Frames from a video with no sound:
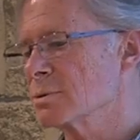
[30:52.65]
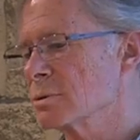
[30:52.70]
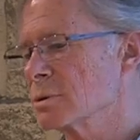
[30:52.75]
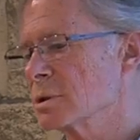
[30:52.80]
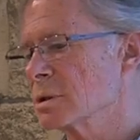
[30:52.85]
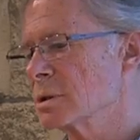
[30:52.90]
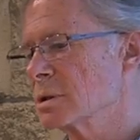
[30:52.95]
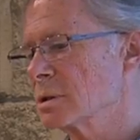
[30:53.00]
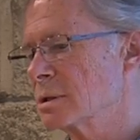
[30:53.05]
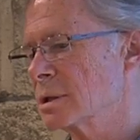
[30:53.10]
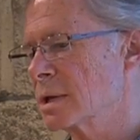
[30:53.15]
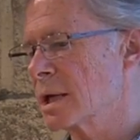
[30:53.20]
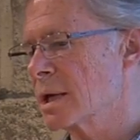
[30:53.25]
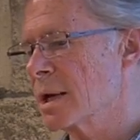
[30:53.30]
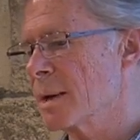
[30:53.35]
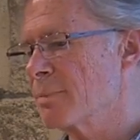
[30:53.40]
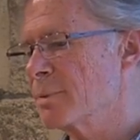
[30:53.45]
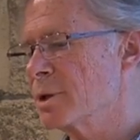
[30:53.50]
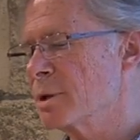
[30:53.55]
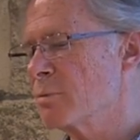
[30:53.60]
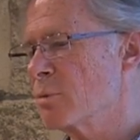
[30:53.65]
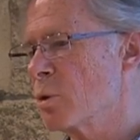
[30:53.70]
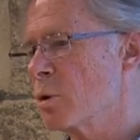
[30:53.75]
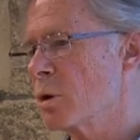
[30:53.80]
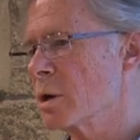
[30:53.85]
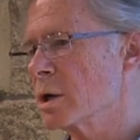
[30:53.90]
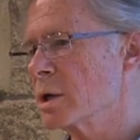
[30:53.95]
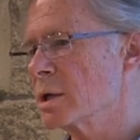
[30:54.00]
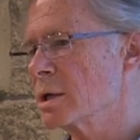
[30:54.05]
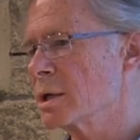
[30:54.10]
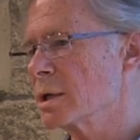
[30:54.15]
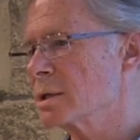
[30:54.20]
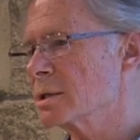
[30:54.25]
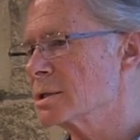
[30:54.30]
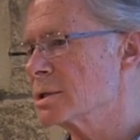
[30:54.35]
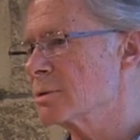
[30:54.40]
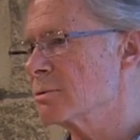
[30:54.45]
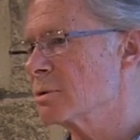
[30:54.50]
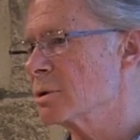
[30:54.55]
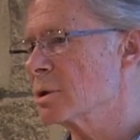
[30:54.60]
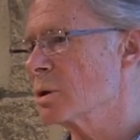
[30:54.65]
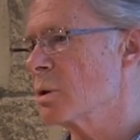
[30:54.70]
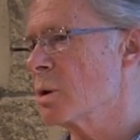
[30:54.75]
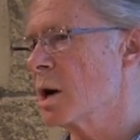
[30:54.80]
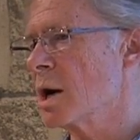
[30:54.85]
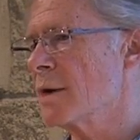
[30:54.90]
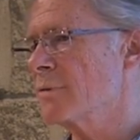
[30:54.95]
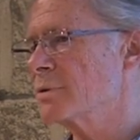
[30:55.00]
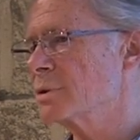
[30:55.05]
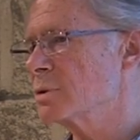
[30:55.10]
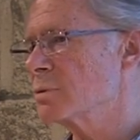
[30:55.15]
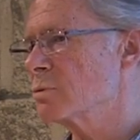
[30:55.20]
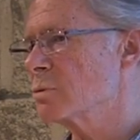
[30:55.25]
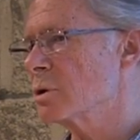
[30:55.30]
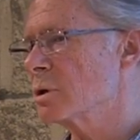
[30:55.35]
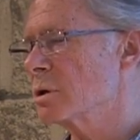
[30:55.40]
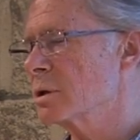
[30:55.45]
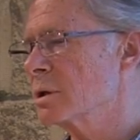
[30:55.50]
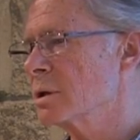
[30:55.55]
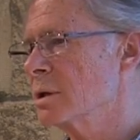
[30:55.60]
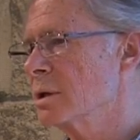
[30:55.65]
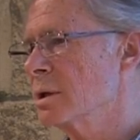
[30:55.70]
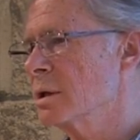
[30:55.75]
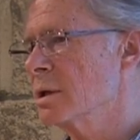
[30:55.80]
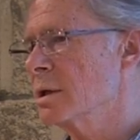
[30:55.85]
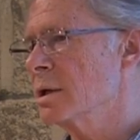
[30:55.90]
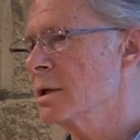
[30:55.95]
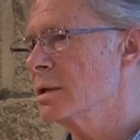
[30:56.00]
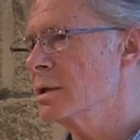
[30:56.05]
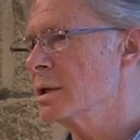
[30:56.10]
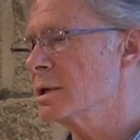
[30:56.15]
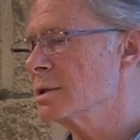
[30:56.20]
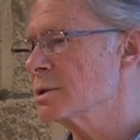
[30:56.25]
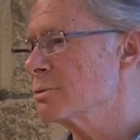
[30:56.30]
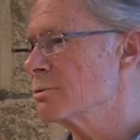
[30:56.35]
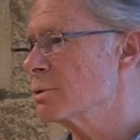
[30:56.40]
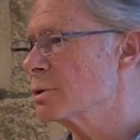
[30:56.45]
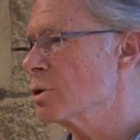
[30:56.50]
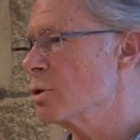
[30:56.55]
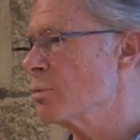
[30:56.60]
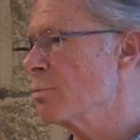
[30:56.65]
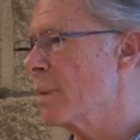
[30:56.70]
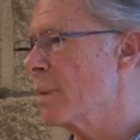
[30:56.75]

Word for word: would get up in the morning and she would go off to work and then she would go